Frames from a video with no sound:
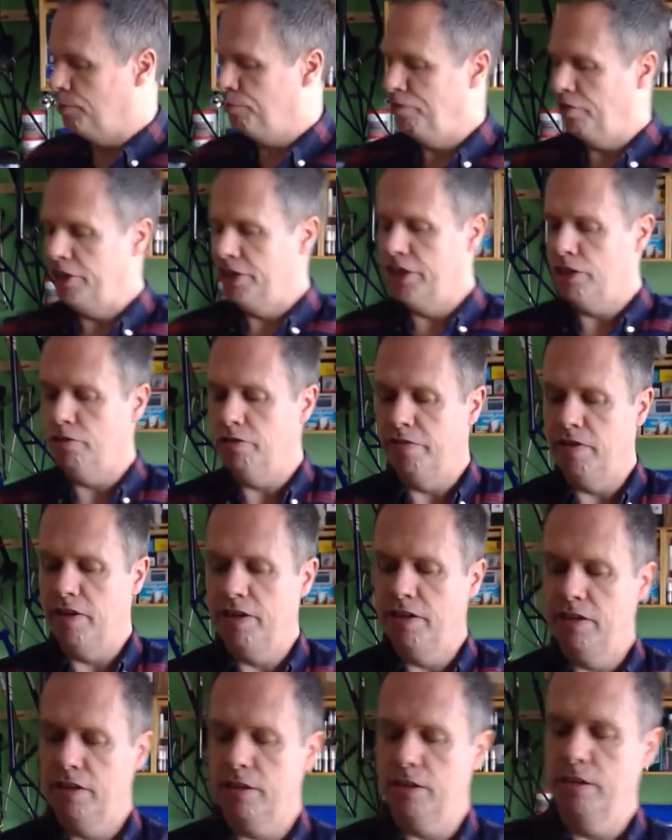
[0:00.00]
the British
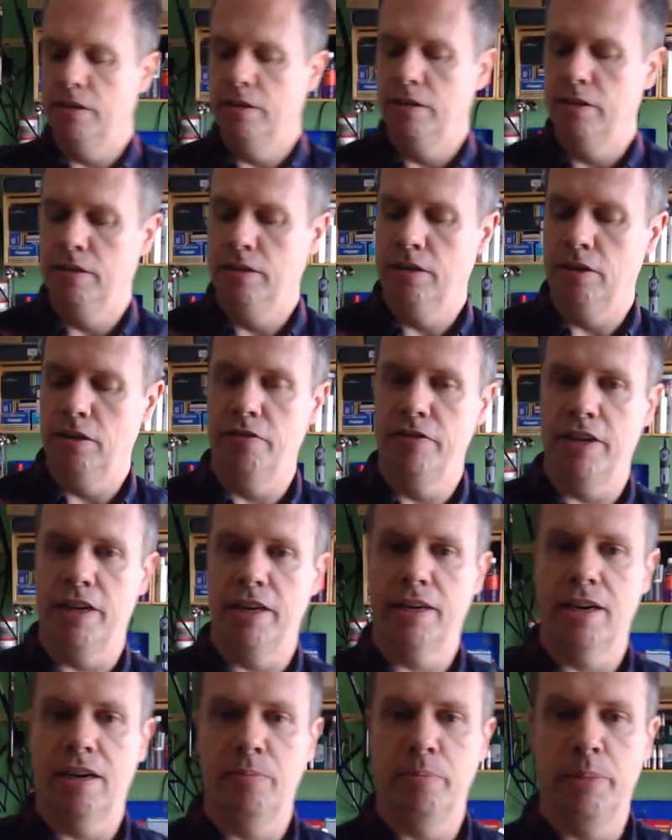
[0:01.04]
equivalent of
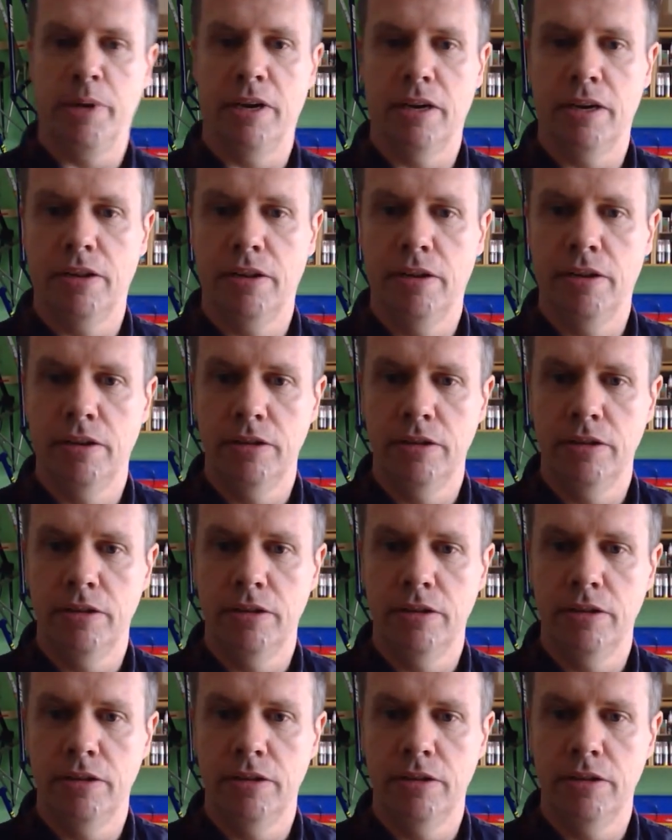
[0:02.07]
that Campag